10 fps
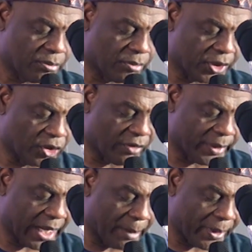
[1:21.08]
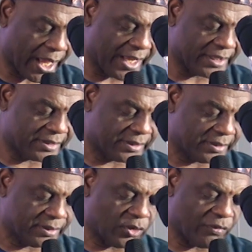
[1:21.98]
but the government appears
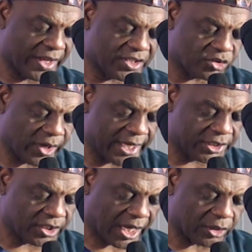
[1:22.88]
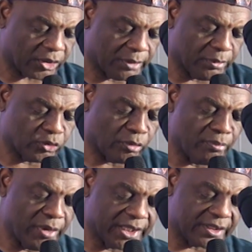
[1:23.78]
overstretched and unable to
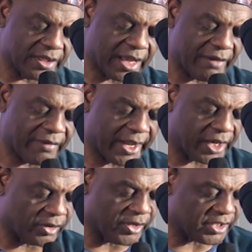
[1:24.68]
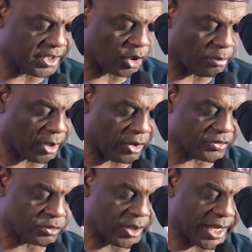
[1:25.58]
meet the ever-increasing number
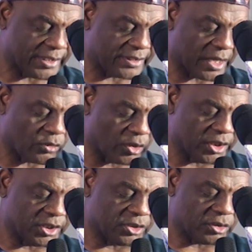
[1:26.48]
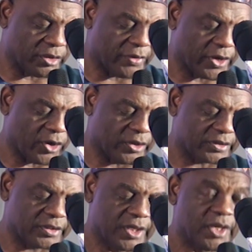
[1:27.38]
of students enrolling into the
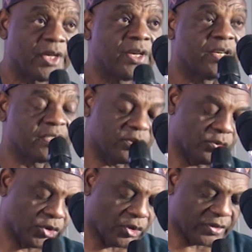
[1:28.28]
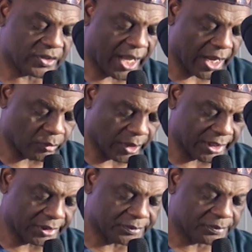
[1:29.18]
various institutions
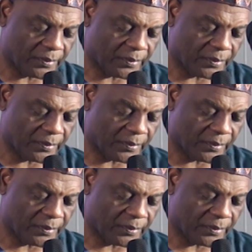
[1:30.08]
annually.